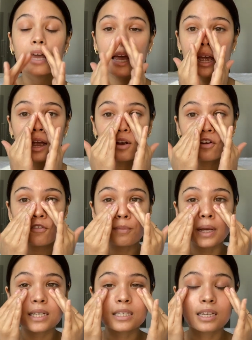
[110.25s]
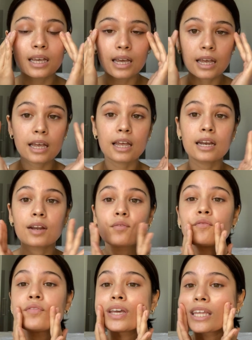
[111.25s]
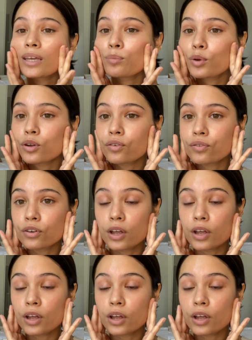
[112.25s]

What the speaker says: care of my skin and feeling beautiful.